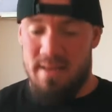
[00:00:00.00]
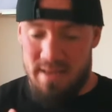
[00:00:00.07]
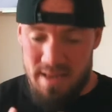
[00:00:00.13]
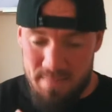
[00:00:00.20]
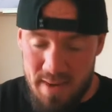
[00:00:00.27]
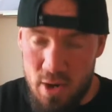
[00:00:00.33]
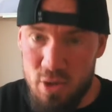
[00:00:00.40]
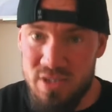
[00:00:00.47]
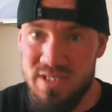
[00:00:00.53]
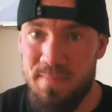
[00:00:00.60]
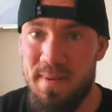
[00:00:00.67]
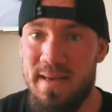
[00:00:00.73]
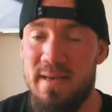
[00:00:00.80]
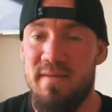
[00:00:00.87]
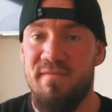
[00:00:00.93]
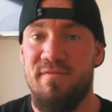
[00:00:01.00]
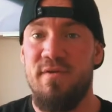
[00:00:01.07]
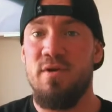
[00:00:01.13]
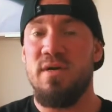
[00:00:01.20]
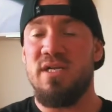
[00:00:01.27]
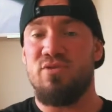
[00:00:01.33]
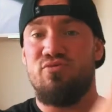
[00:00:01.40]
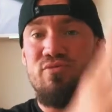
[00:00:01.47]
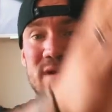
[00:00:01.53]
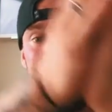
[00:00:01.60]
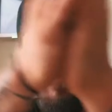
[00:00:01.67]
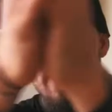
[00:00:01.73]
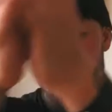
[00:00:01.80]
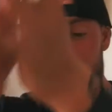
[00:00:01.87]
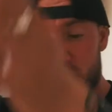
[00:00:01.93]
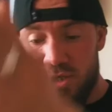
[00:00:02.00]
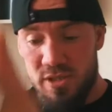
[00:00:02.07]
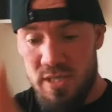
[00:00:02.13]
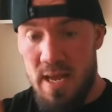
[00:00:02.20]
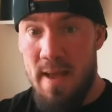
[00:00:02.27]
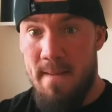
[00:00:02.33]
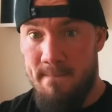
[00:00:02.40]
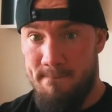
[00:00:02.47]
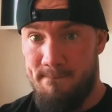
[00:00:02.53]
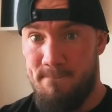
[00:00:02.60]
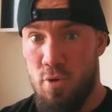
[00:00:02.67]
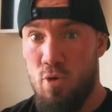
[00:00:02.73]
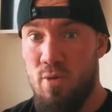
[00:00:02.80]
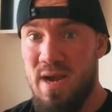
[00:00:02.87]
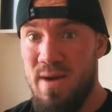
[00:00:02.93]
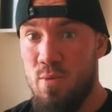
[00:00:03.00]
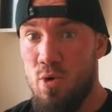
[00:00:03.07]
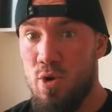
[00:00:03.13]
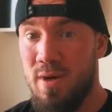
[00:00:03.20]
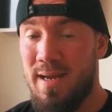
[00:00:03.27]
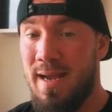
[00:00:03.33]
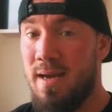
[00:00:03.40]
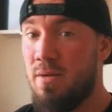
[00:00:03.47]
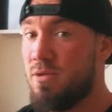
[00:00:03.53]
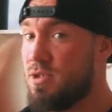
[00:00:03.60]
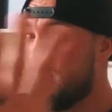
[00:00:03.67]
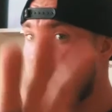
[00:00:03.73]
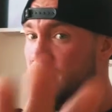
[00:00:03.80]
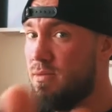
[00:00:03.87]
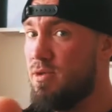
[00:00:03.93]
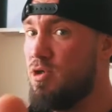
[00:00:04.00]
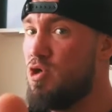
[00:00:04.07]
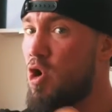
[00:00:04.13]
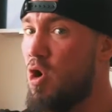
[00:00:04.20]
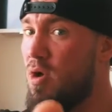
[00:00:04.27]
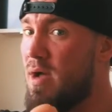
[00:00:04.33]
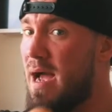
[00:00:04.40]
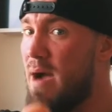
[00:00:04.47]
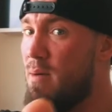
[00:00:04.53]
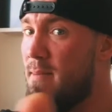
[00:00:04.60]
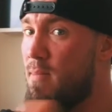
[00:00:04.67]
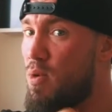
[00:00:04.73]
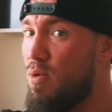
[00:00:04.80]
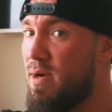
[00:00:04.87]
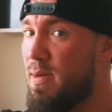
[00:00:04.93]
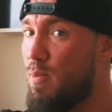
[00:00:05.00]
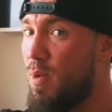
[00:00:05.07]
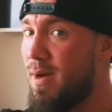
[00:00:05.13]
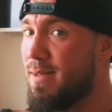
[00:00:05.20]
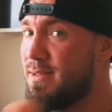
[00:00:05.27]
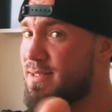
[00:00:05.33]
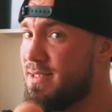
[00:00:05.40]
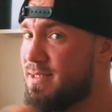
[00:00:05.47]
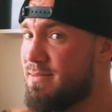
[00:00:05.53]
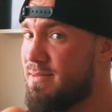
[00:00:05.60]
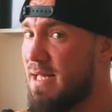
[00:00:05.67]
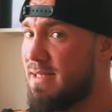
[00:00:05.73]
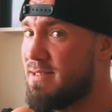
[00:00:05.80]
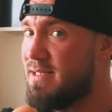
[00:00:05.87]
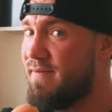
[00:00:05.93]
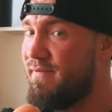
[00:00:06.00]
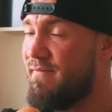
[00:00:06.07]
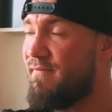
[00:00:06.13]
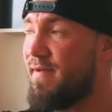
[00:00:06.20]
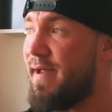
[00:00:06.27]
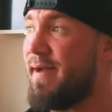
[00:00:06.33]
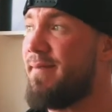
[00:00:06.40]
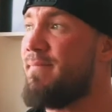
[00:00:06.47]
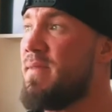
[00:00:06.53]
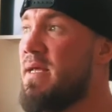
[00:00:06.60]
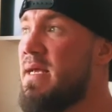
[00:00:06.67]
In my honest opinion, fruit is really, really good pre-workout, not our morning ones. That's a different thing.